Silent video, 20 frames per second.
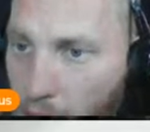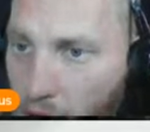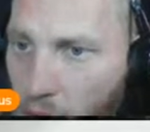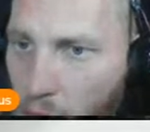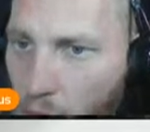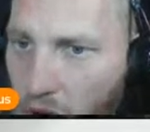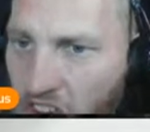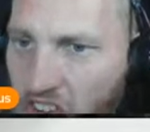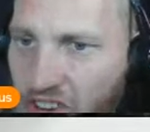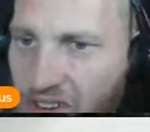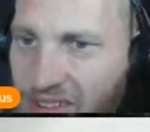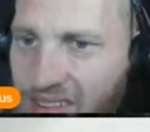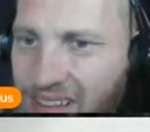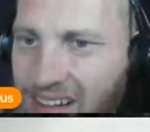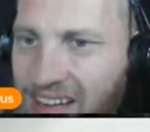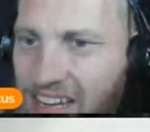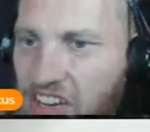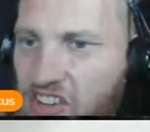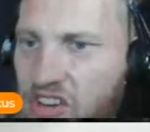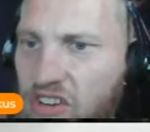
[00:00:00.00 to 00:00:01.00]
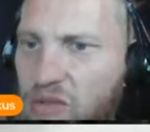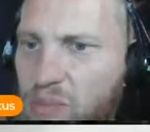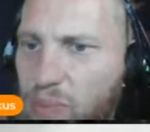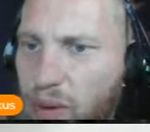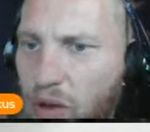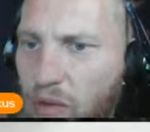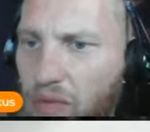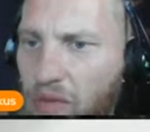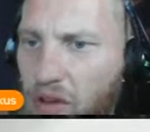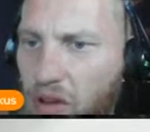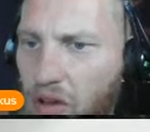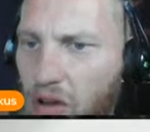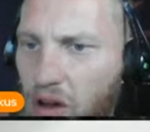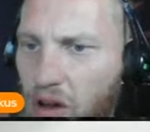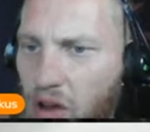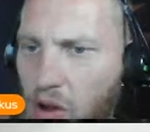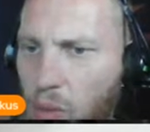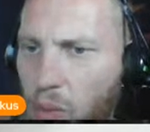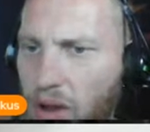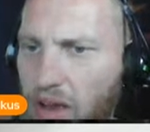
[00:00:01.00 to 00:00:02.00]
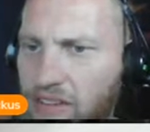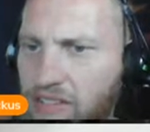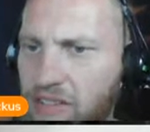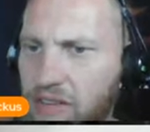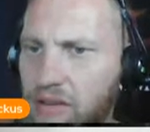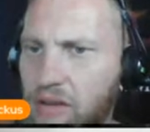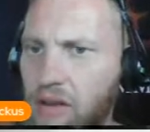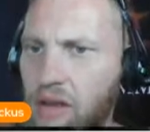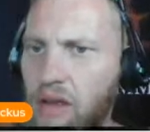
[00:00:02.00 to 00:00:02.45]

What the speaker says: which the legions built their conquests.